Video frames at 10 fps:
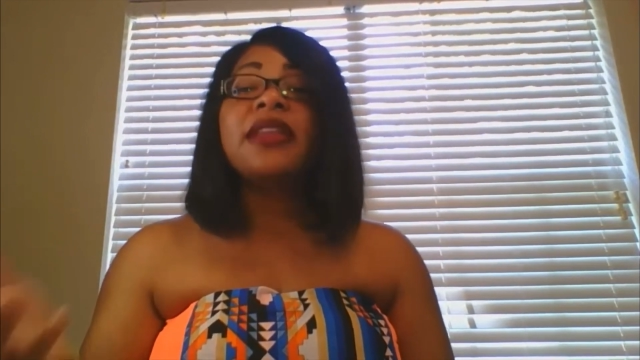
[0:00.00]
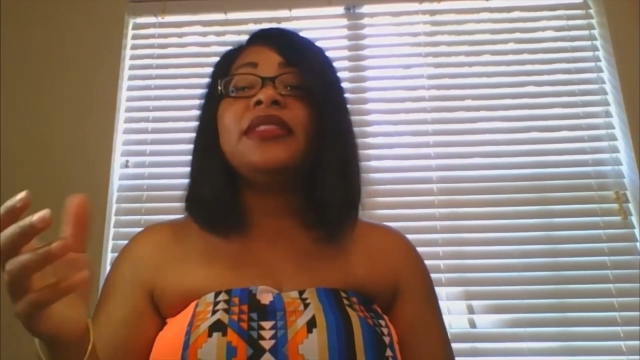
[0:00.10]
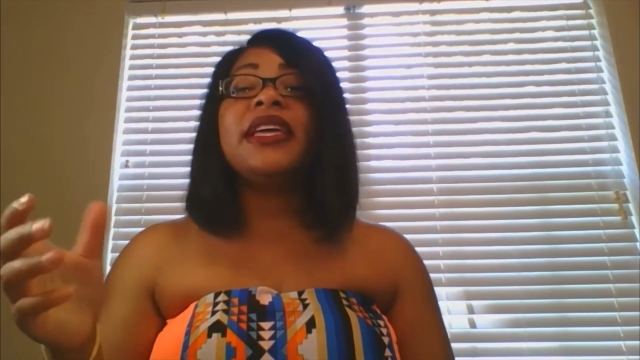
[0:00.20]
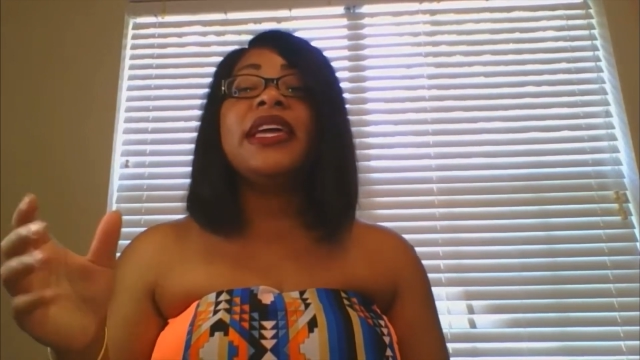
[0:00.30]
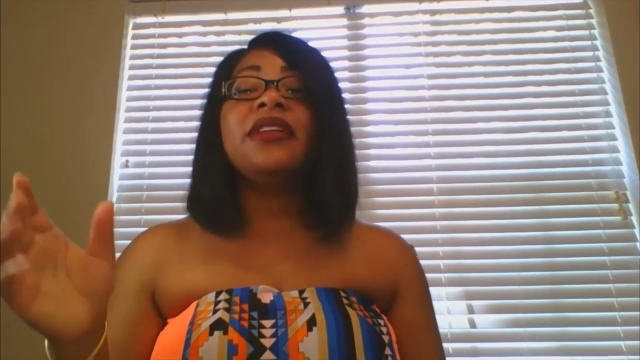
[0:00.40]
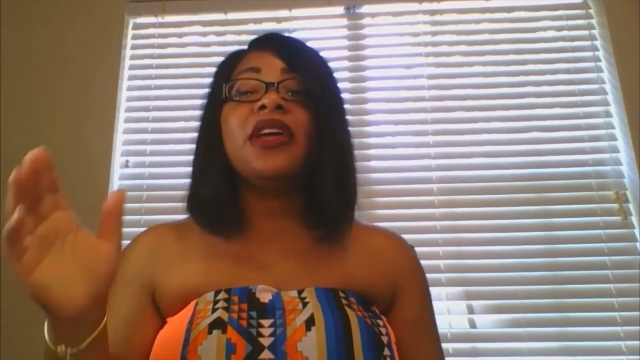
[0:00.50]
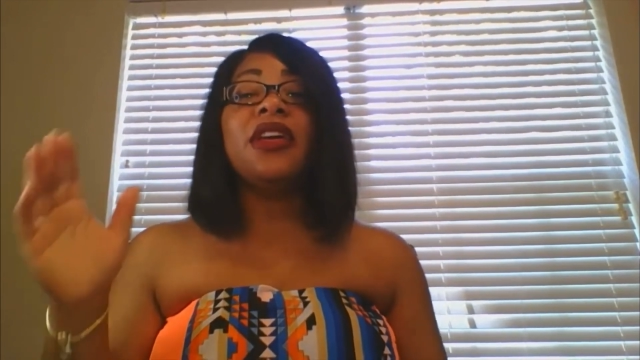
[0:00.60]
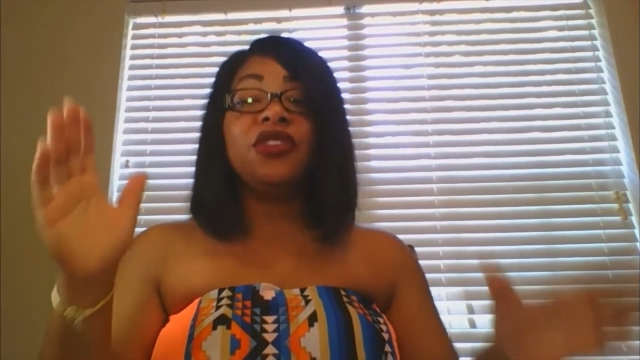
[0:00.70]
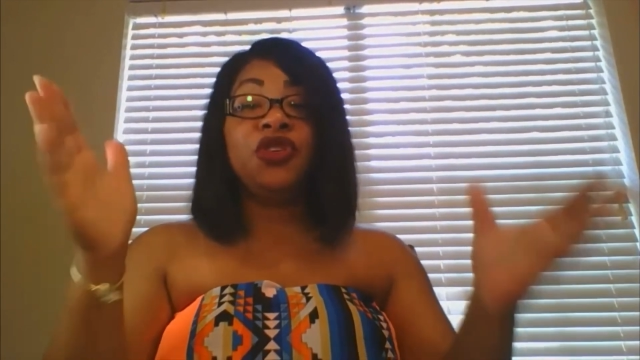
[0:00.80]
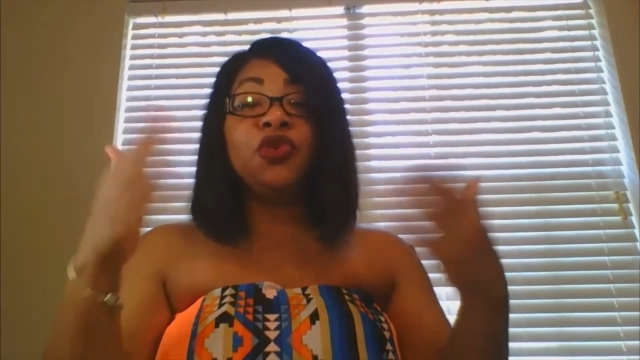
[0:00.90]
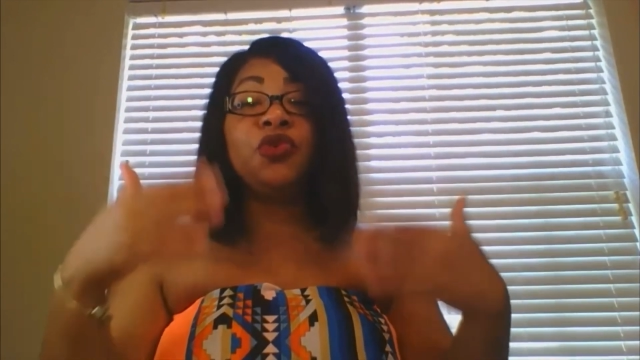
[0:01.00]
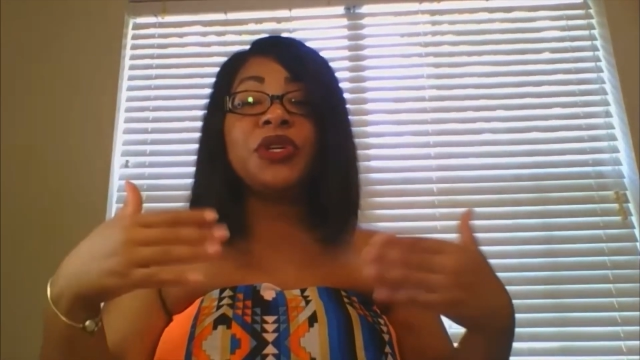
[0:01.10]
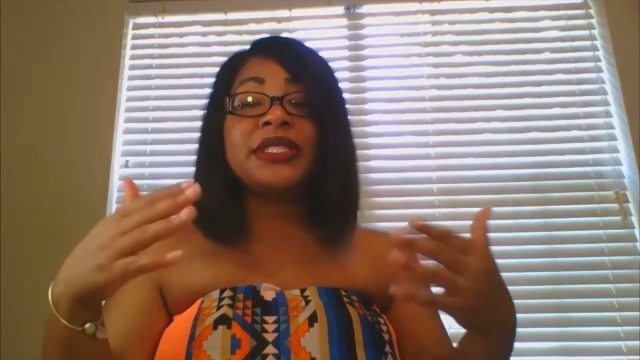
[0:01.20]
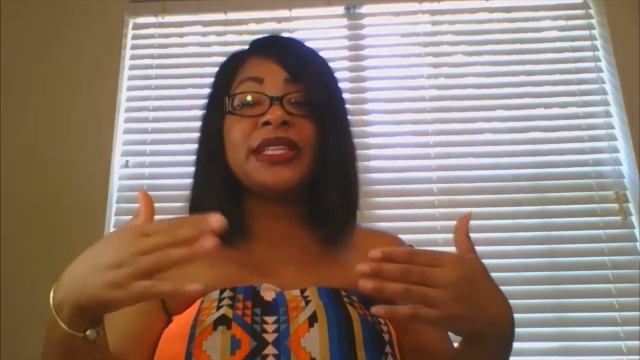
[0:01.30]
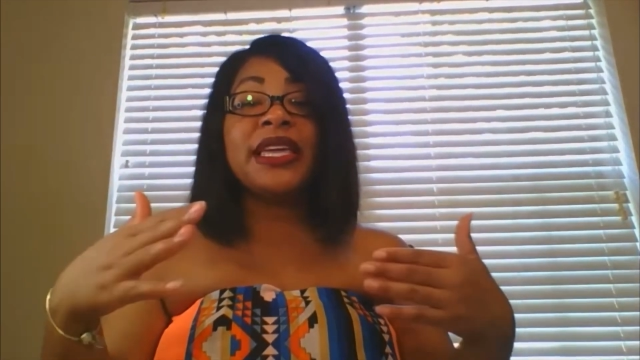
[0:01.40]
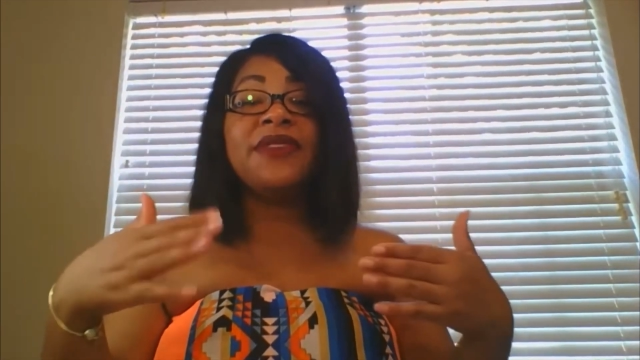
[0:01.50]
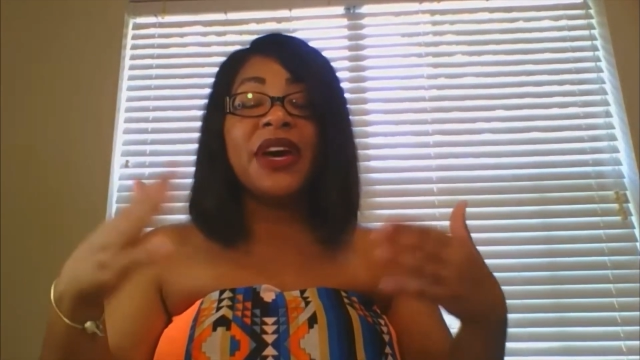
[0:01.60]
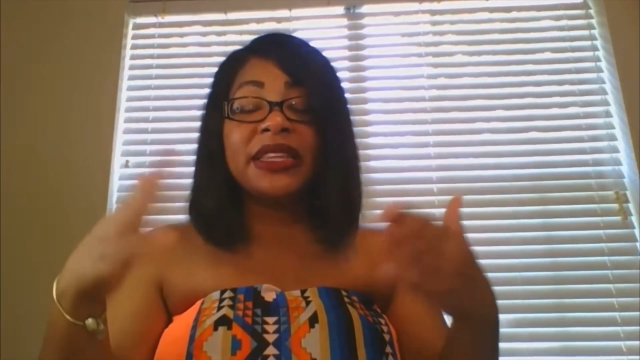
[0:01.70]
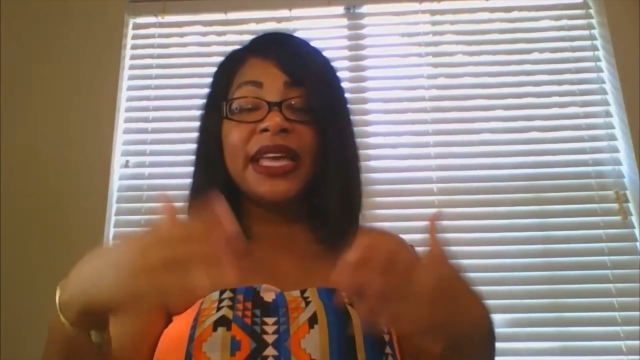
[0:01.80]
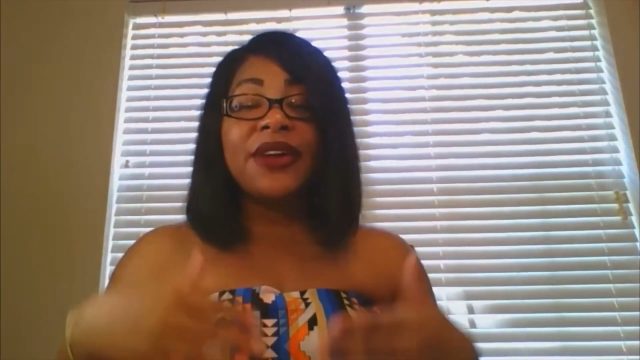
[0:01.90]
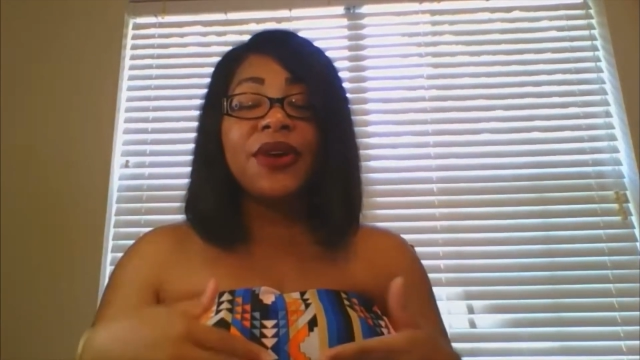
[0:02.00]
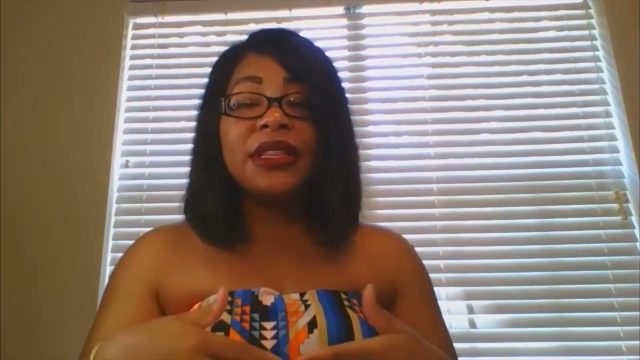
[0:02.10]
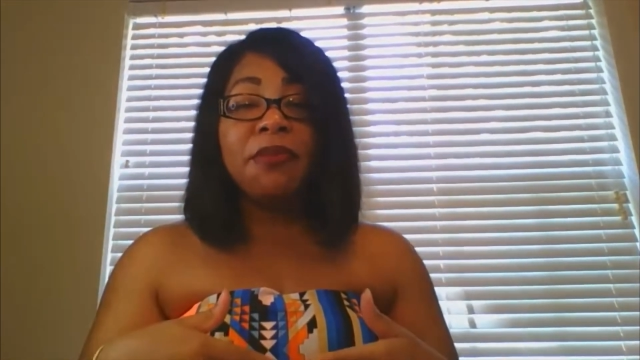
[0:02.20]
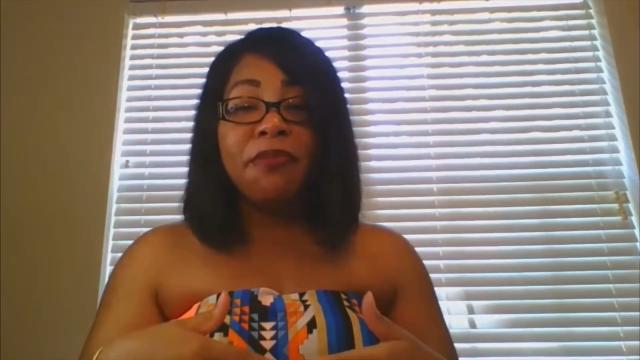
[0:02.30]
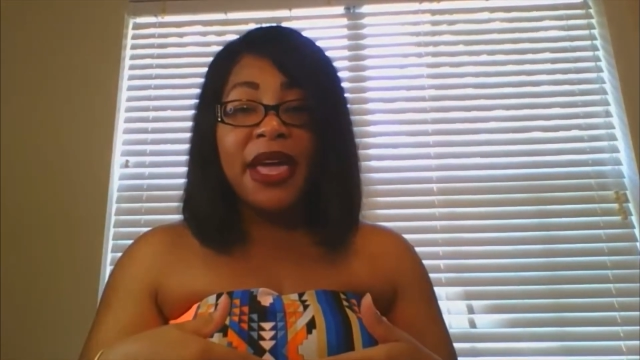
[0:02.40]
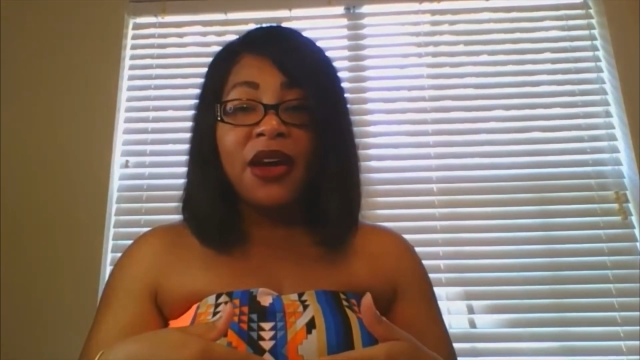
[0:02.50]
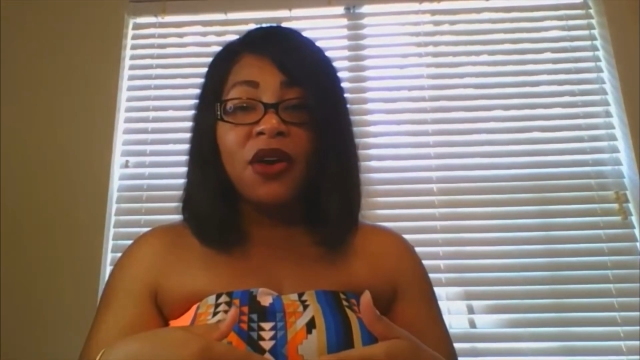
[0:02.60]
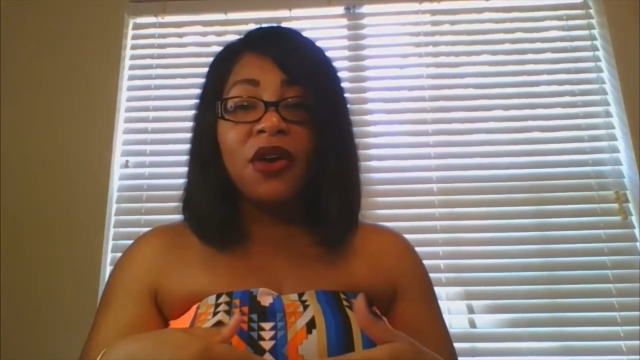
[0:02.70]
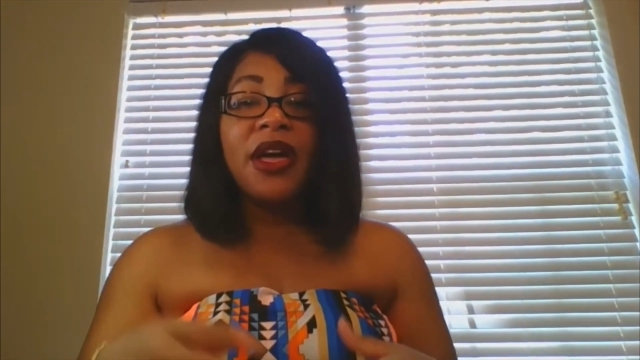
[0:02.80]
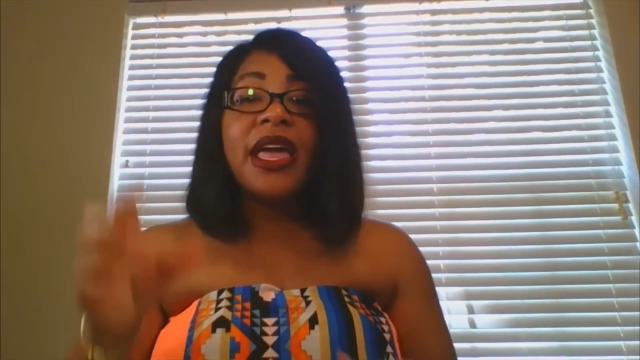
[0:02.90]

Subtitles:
then you receive a letter in the mail.